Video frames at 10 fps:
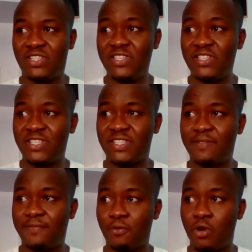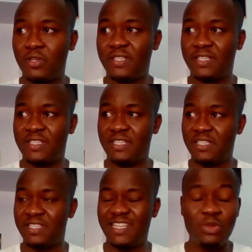This for us
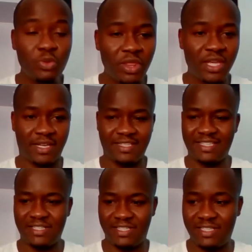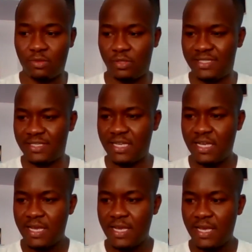is the new thing, is the deal. It's
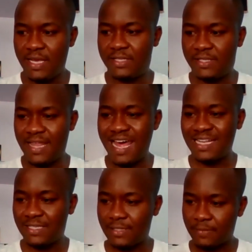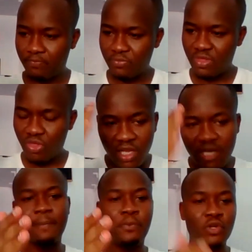that thing
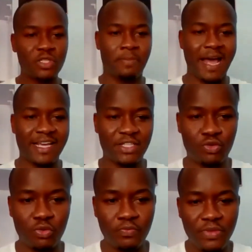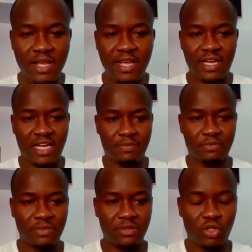that put us back into a
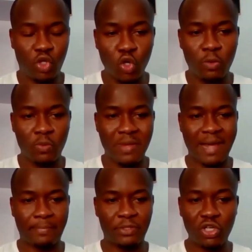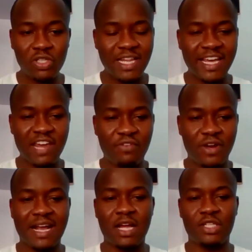global map, just like
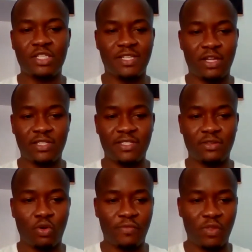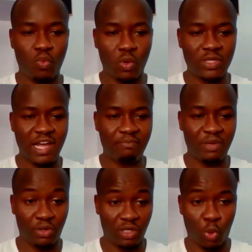every other continent of the world have
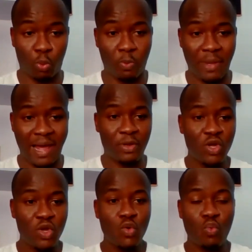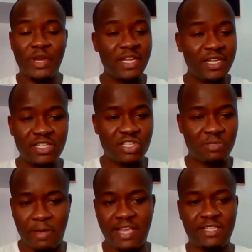been on the global map within the
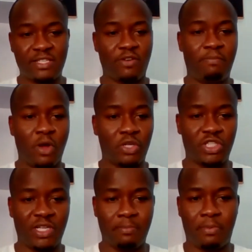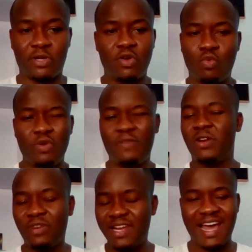space of blockchain. But we've
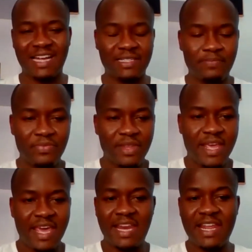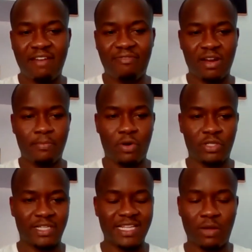not really had any African
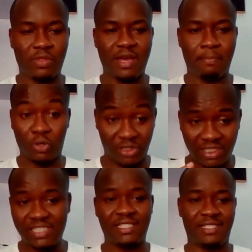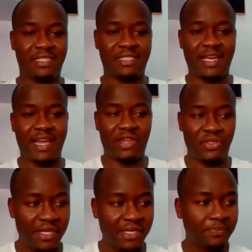project out there, but this is it. And I
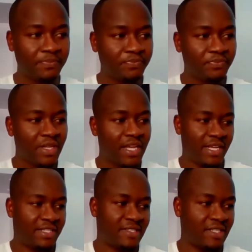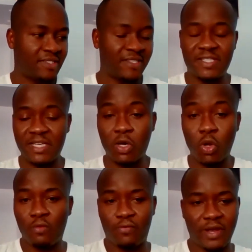think it's a call for
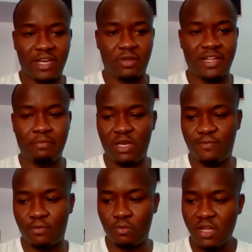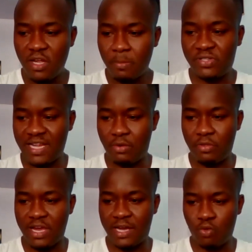any other meaningful person out
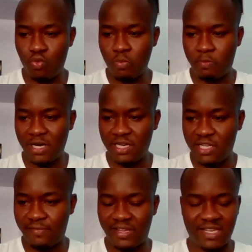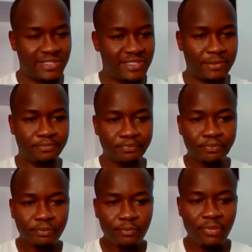there who believe in this
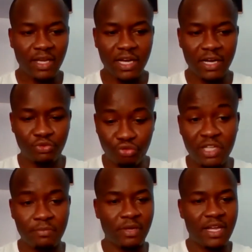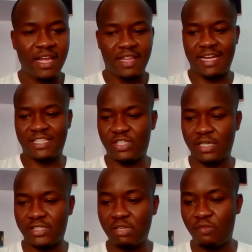dream that
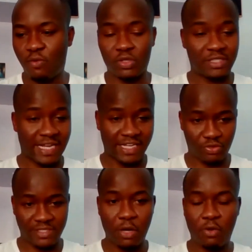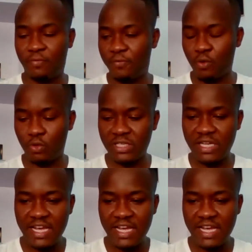some of us, like yourself, of course,